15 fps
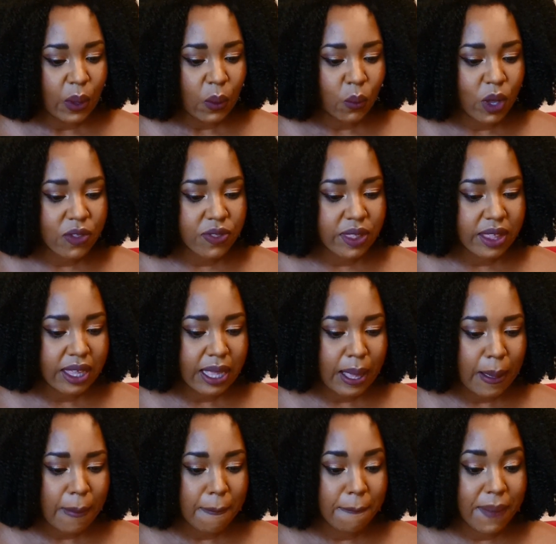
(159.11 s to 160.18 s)
with
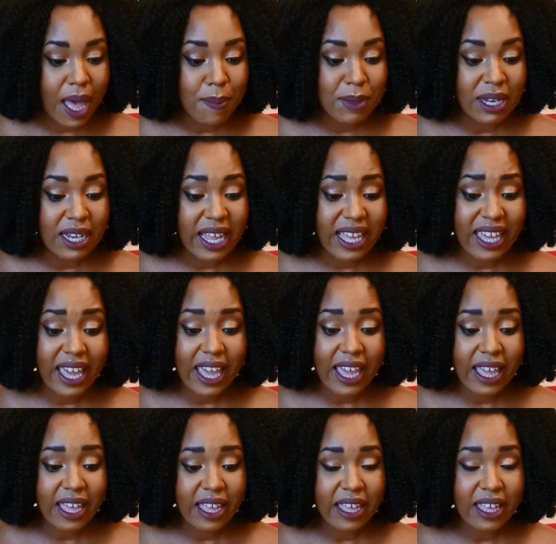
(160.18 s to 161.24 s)
Bamileke